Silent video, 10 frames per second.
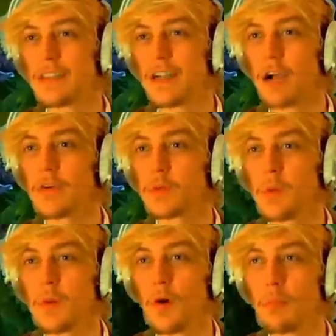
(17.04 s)
I wish we
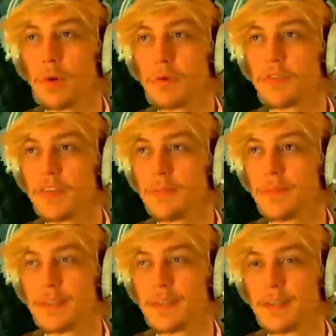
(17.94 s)
were on blue team,
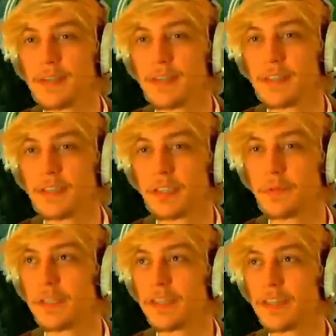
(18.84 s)
so we
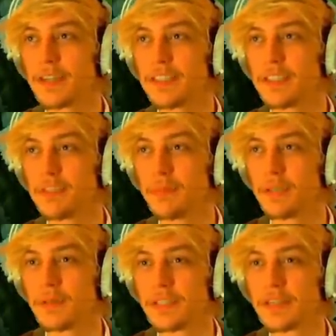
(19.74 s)
can try steal
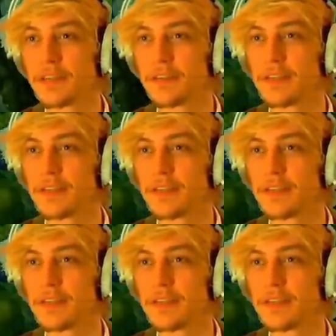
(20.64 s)
blue and stuff.